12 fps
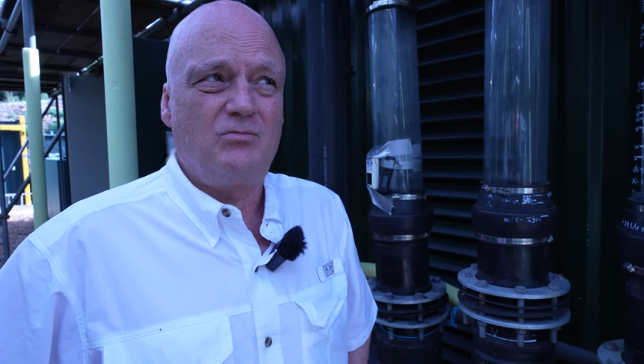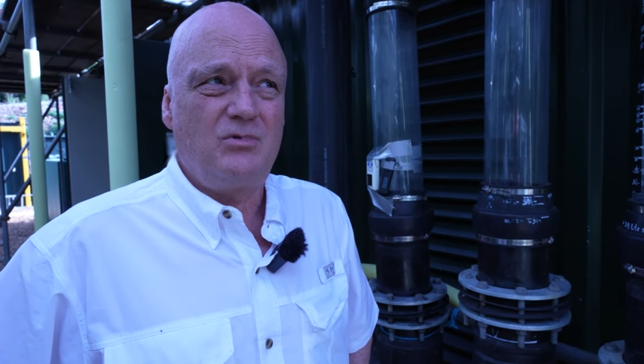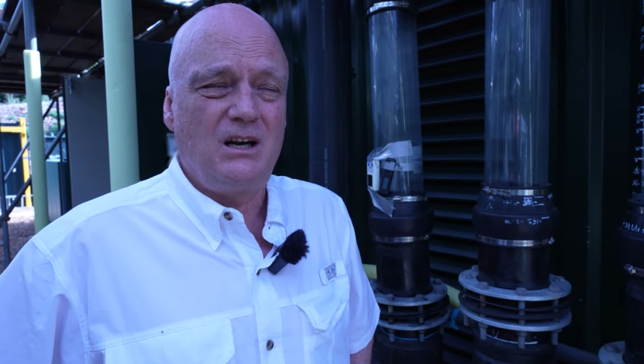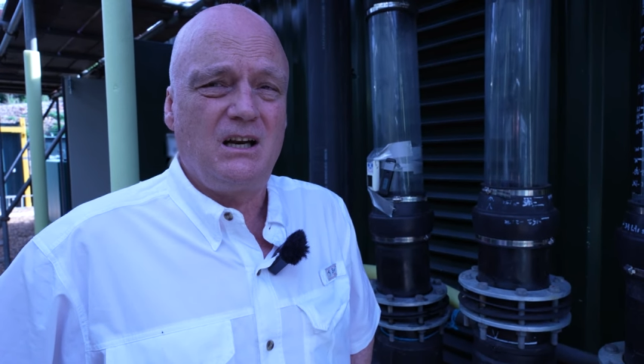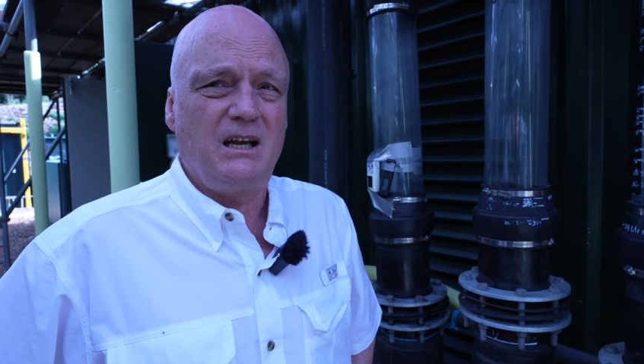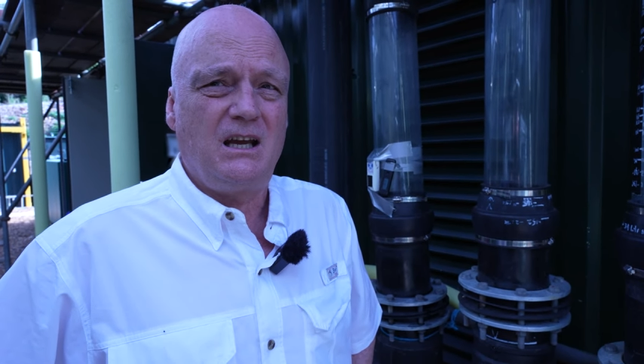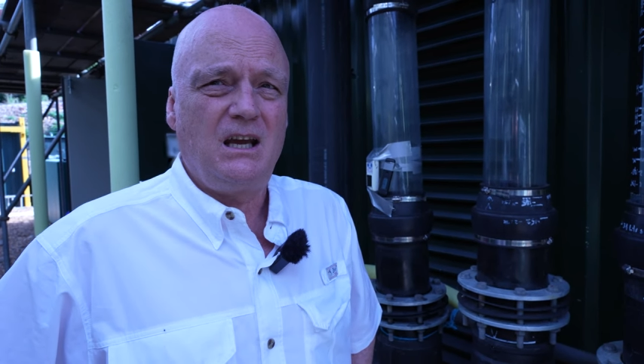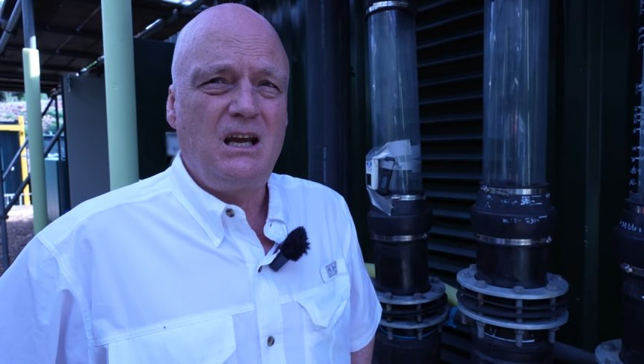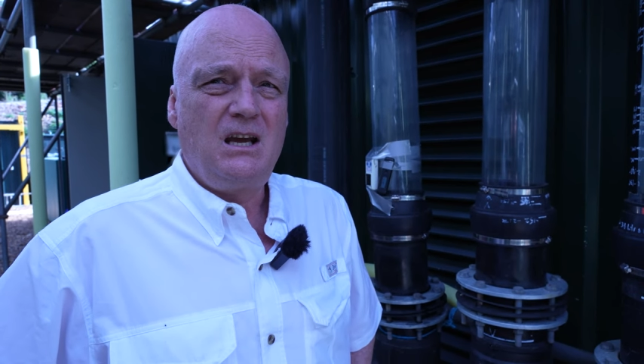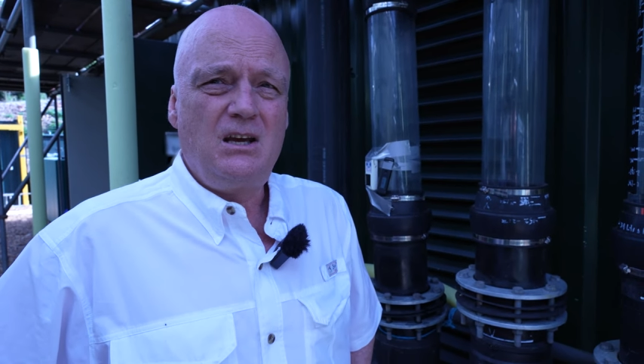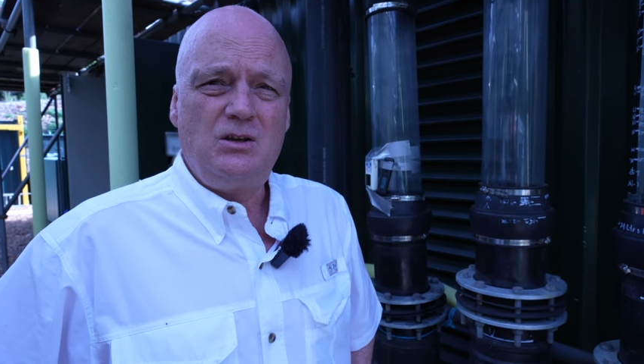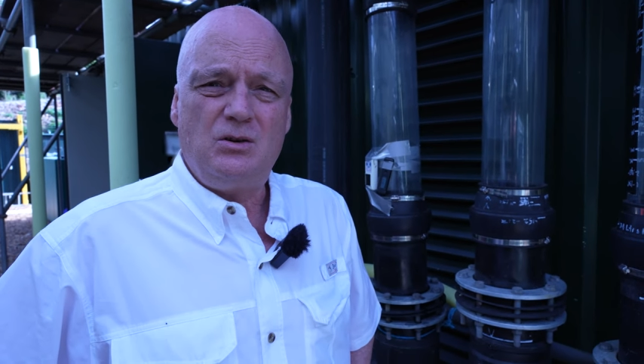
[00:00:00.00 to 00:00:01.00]
really
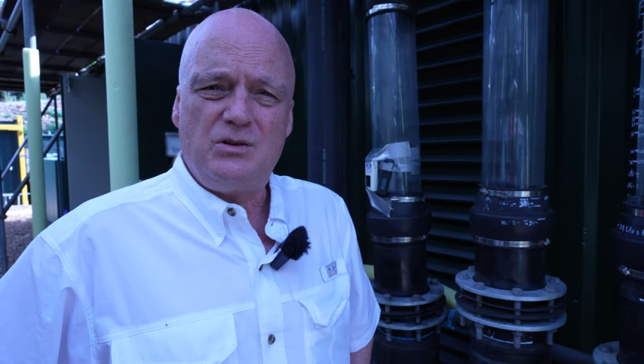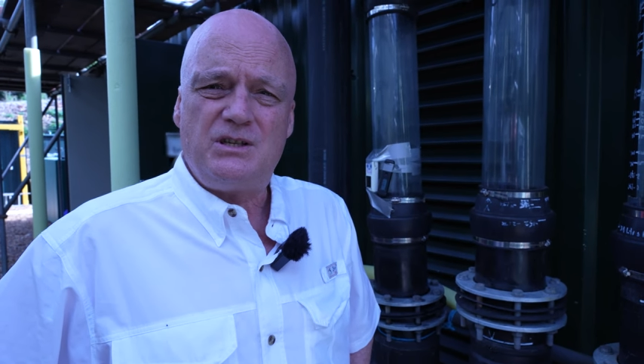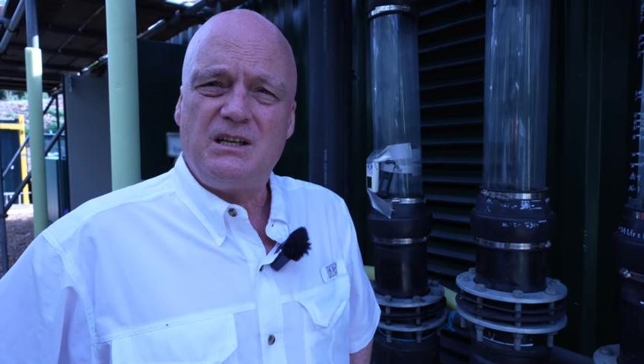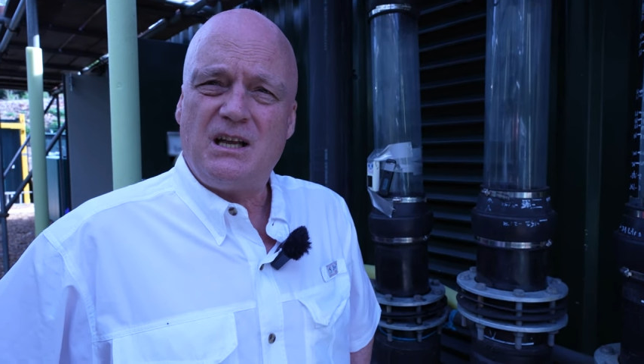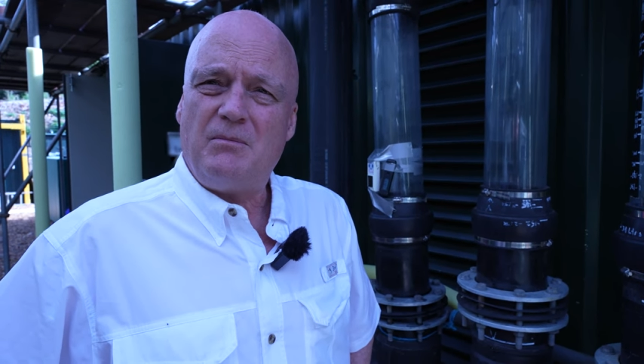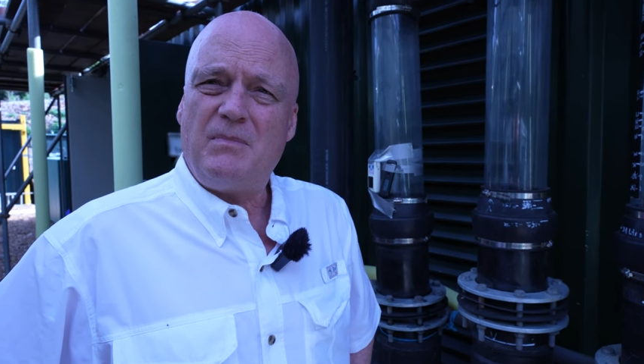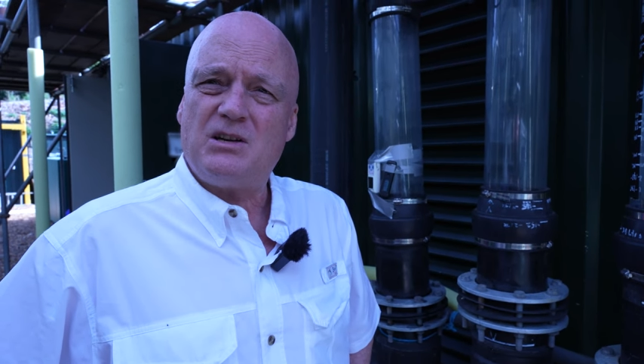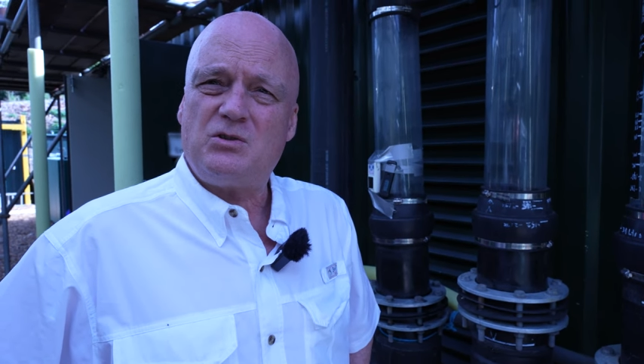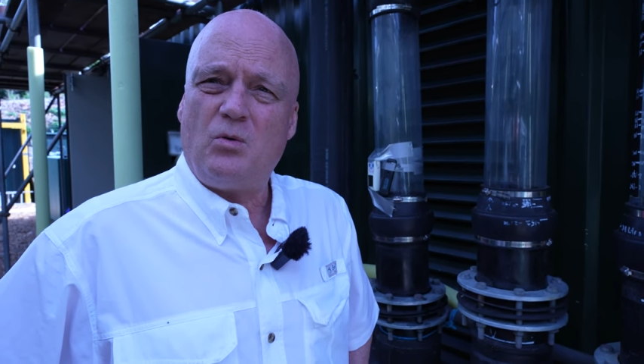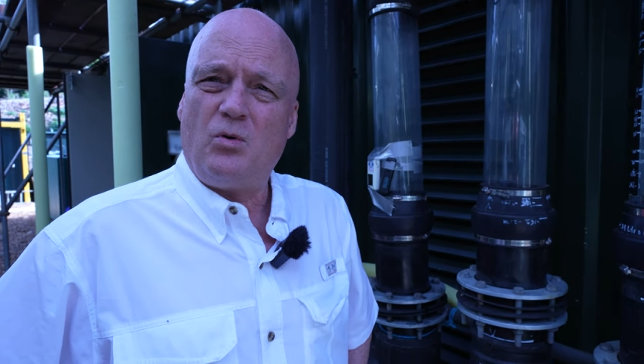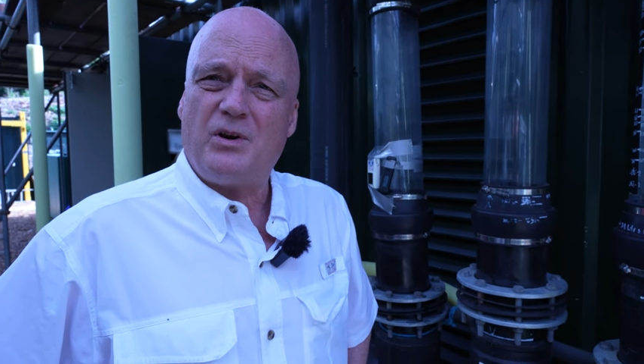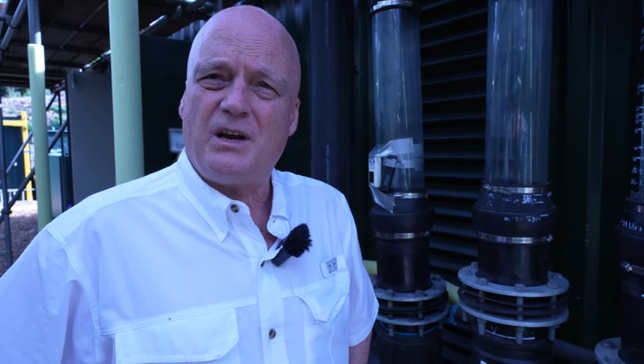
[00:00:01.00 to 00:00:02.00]
using that much
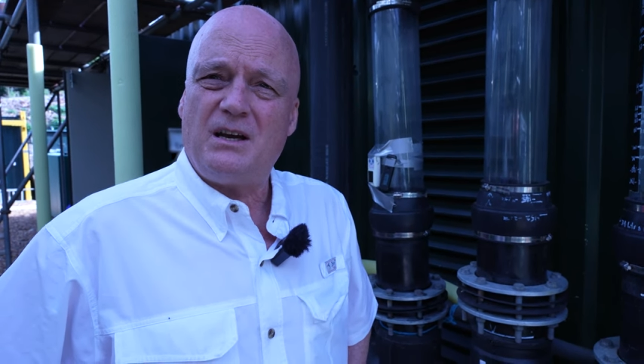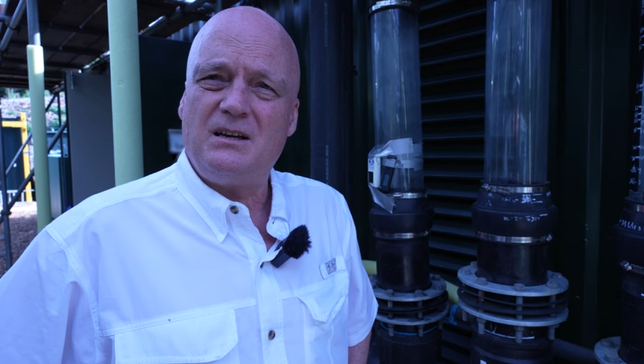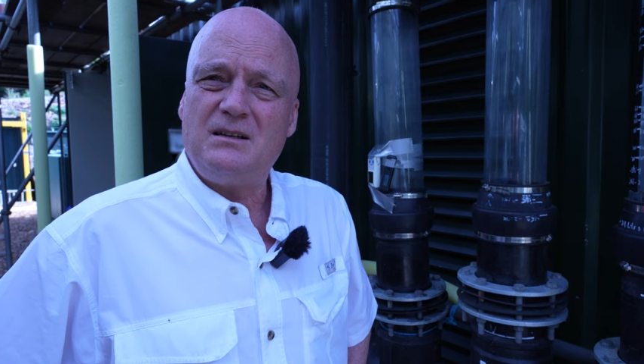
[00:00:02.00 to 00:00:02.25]
water.